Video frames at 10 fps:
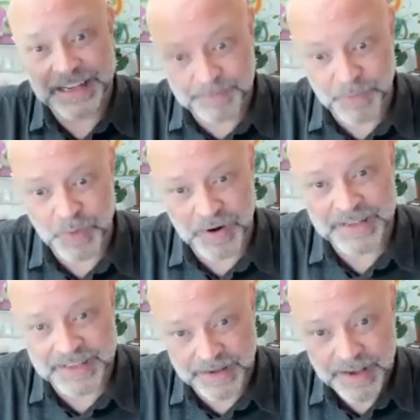It's more,
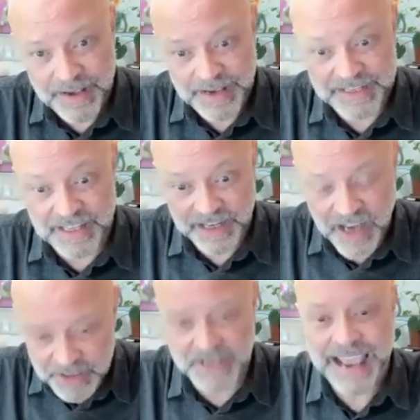it's the it's the
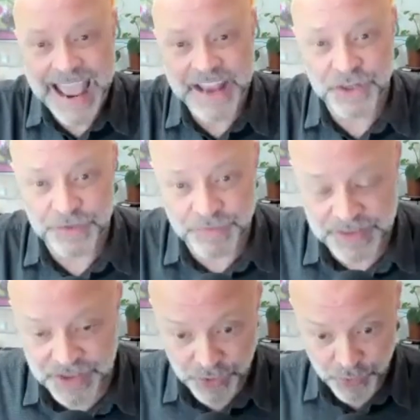cutting edge of
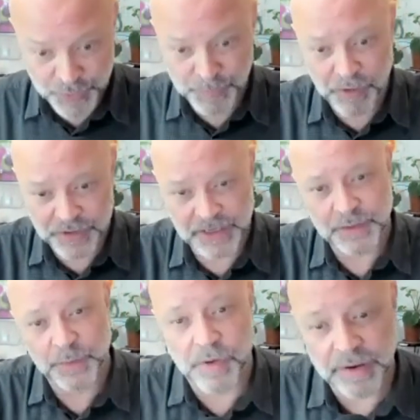this huge
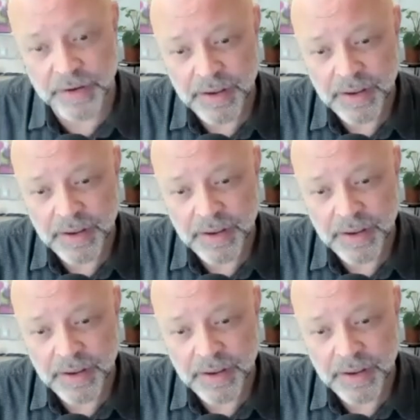process we're in.